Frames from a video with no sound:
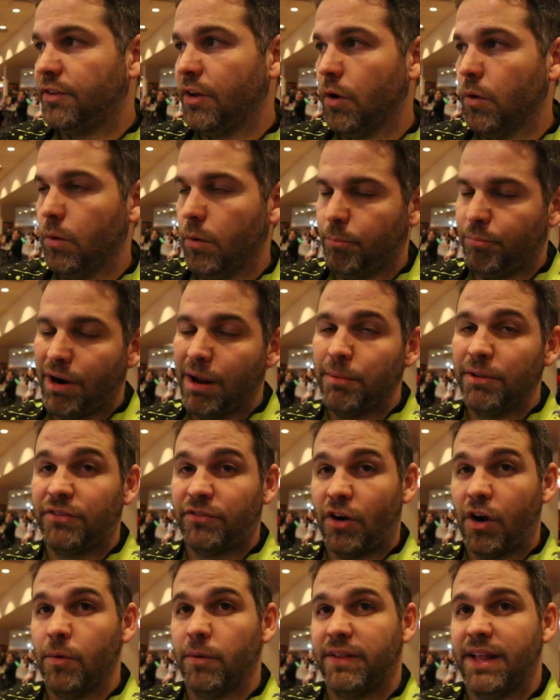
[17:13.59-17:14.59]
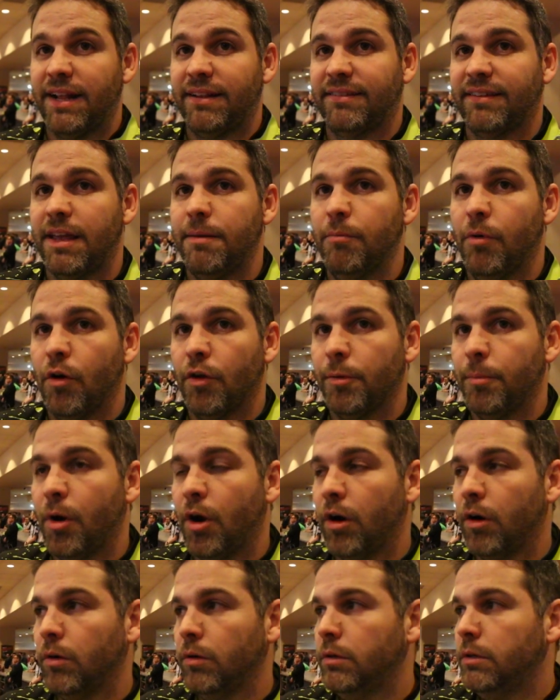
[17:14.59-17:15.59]
So probably start with that same ball
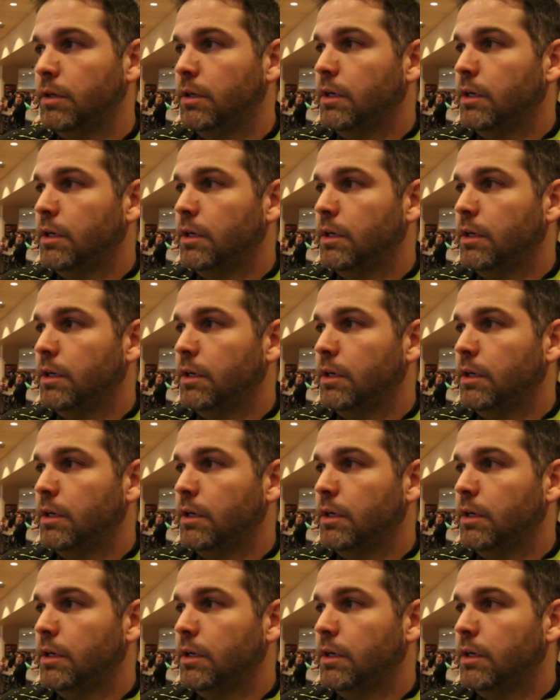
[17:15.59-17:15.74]
tomorrow